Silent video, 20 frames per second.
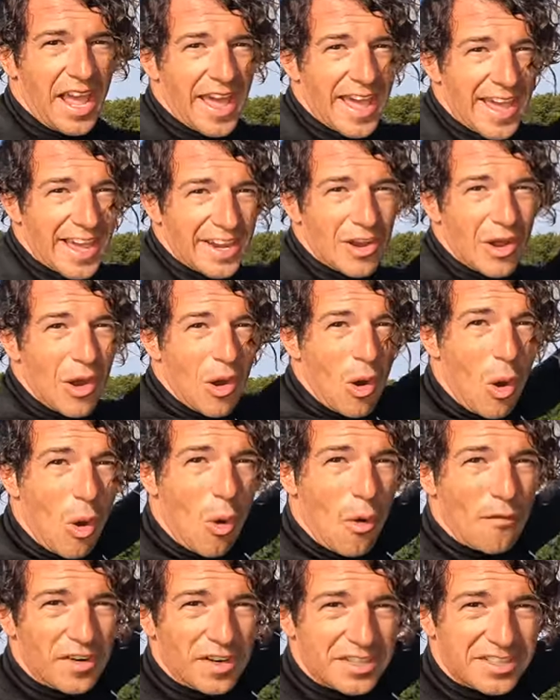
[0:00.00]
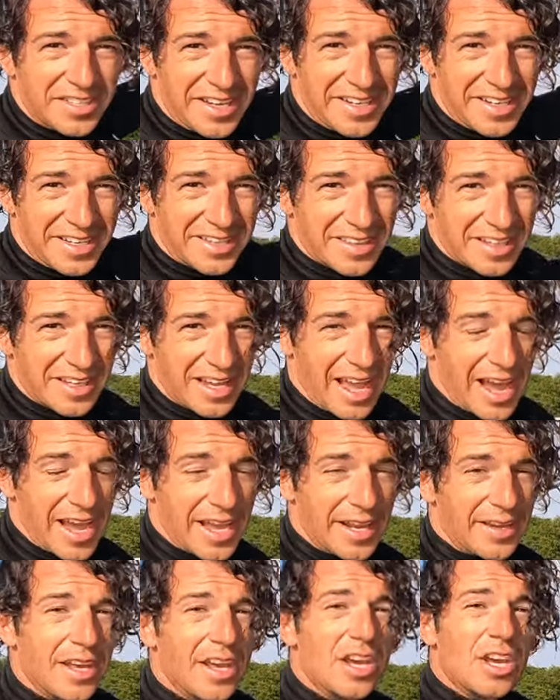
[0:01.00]
and oversending the
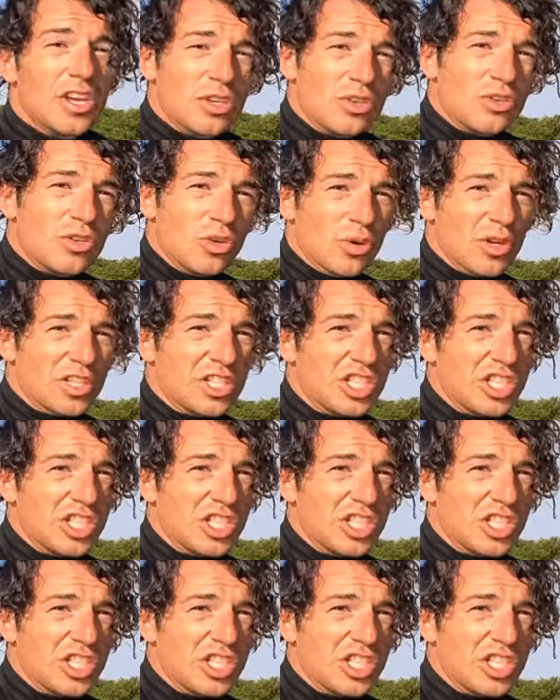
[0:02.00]
kite. Do a